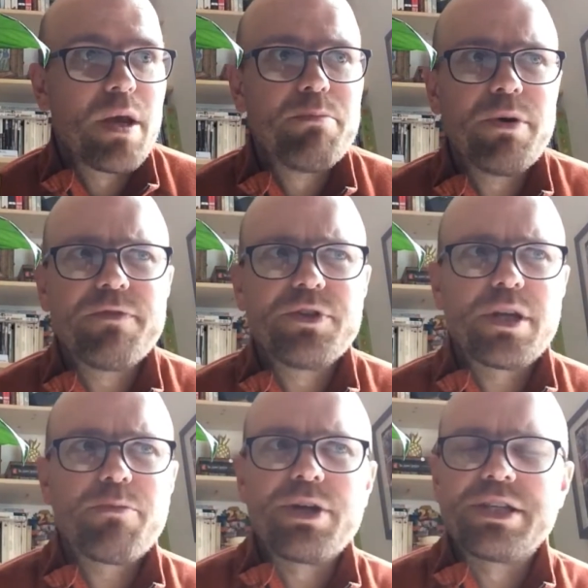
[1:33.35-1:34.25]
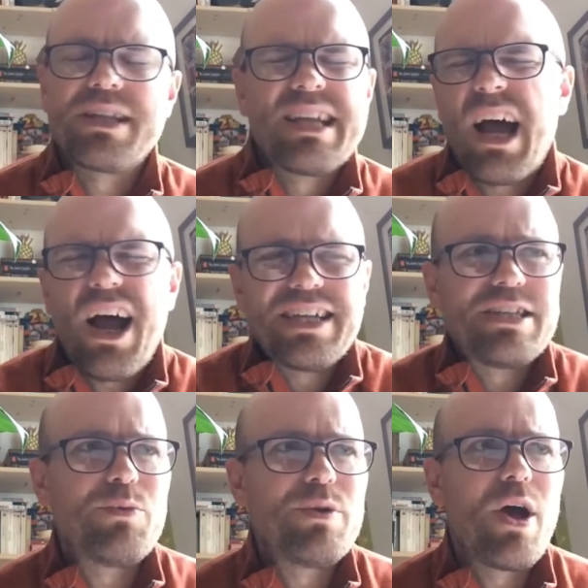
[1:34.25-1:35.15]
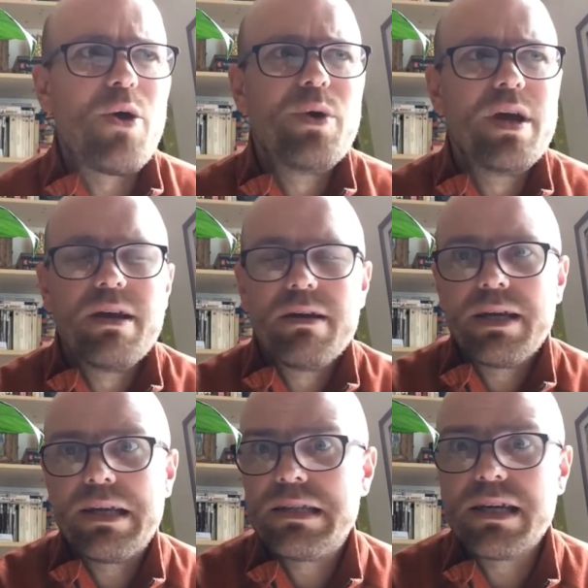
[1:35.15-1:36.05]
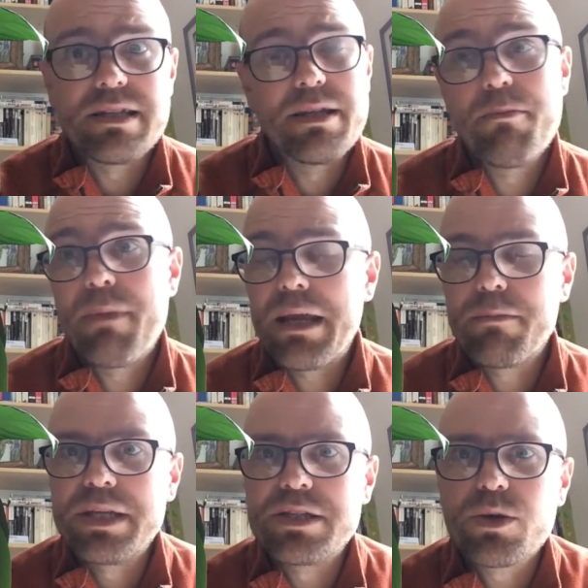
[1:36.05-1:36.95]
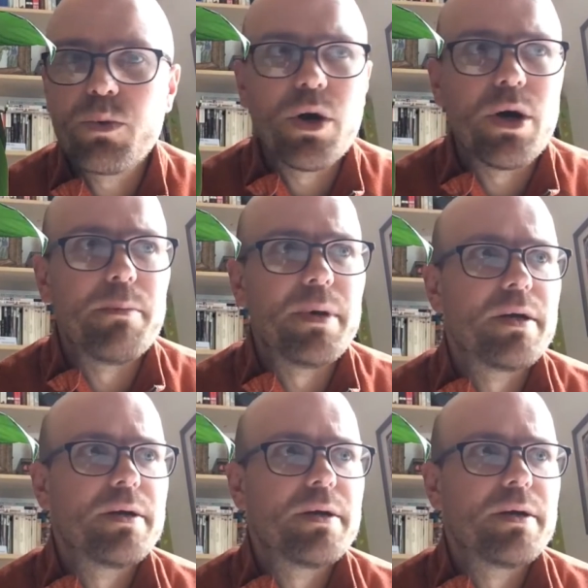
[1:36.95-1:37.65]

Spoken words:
but for some reason, I don't know, he doesn't make me squirm.